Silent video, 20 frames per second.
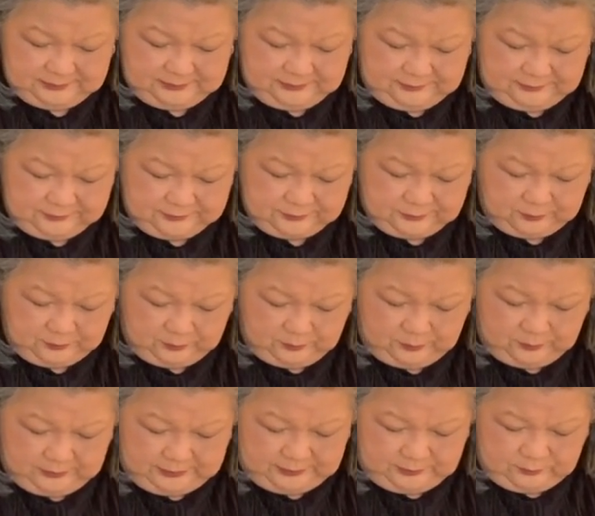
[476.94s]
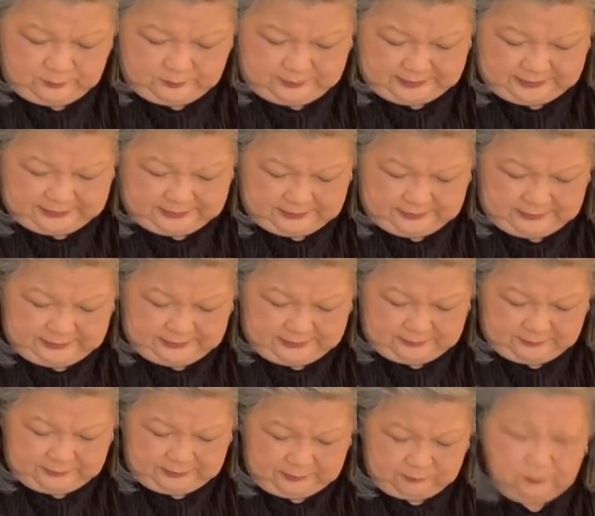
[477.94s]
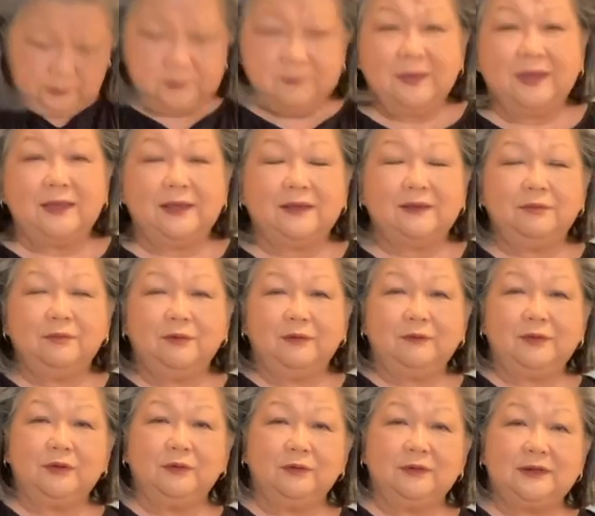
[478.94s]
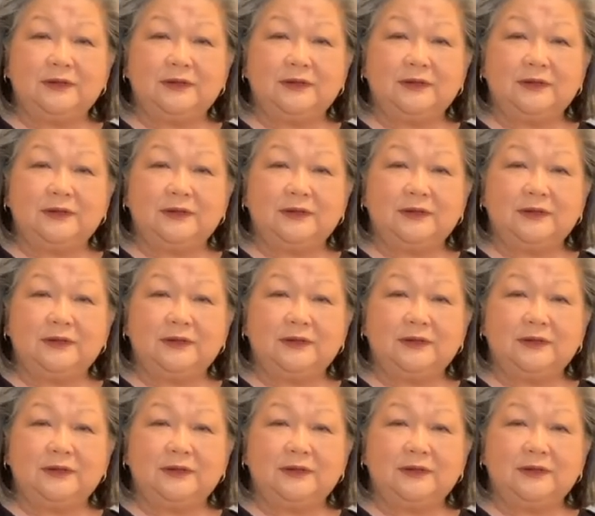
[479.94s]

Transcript: So one way, and we make what we call a